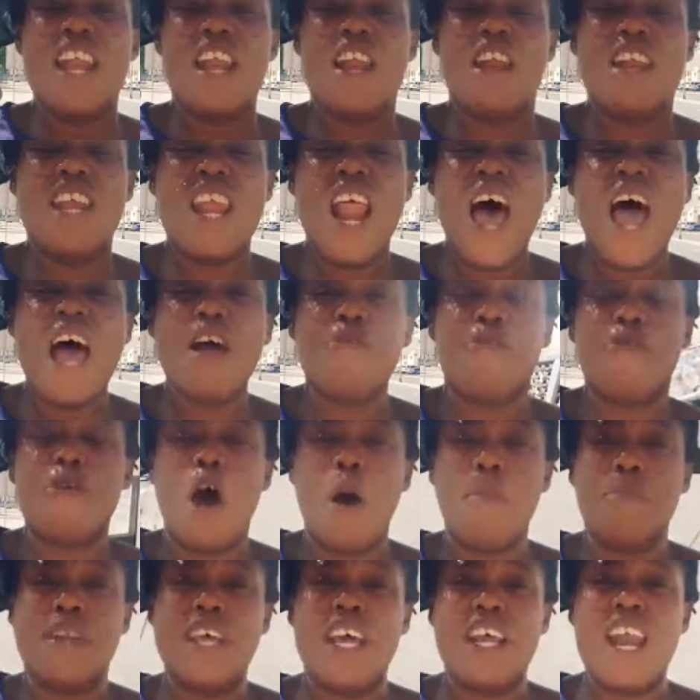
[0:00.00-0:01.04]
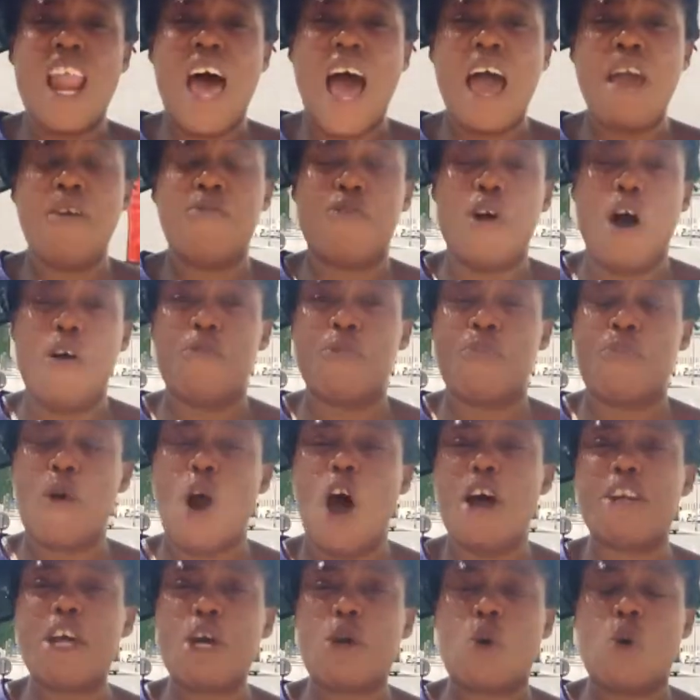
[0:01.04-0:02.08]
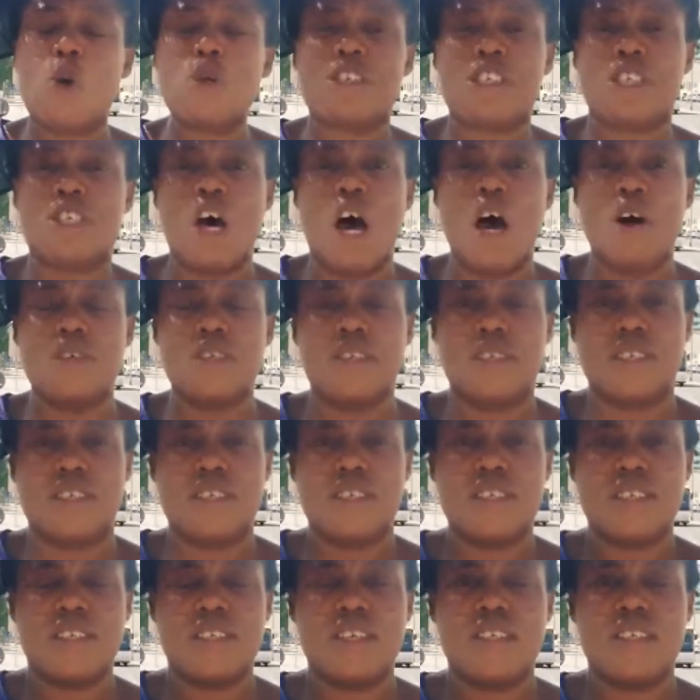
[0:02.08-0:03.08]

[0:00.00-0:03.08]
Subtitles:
Learn from the life of prodigal sons.